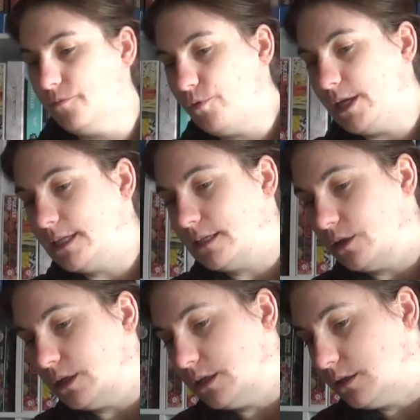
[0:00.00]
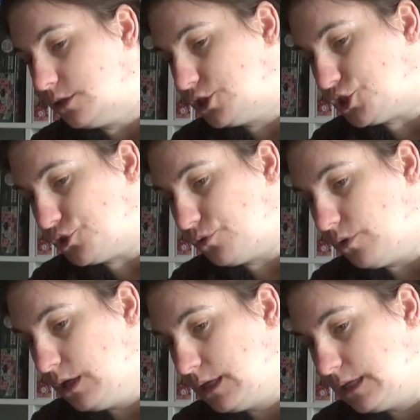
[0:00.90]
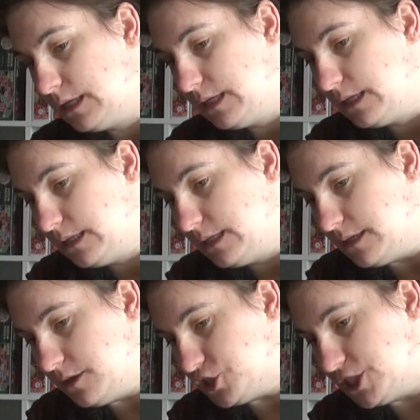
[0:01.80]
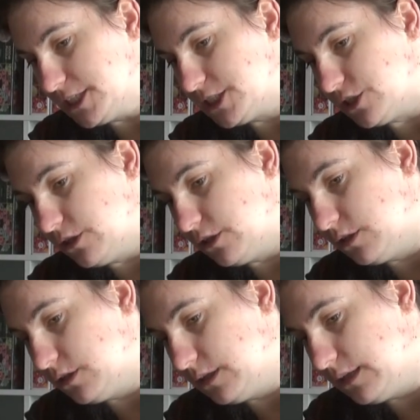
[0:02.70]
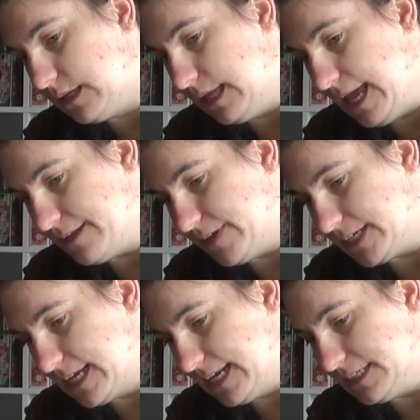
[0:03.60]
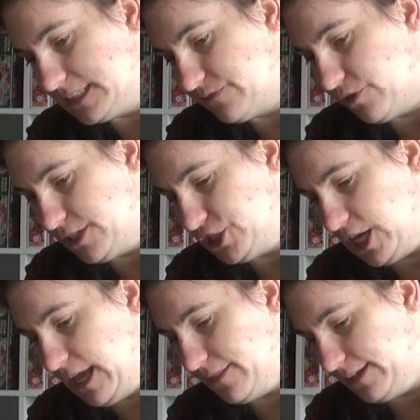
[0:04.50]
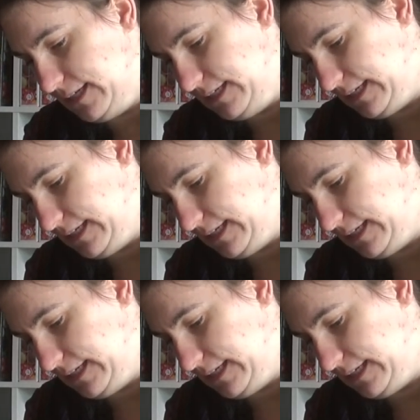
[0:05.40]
we'll do Jigsaw advent calendars for each other.